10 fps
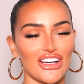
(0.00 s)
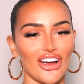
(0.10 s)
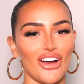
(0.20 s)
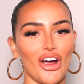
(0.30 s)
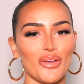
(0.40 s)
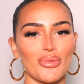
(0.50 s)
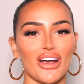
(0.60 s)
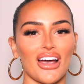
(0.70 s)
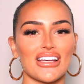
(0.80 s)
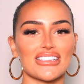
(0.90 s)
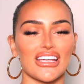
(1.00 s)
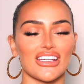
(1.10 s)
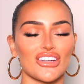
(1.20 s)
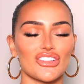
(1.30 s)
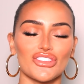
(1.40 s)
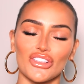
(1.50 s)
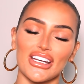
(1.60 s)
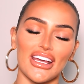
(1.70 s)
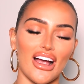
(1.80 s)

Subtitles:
I hope you guys enjoyed it.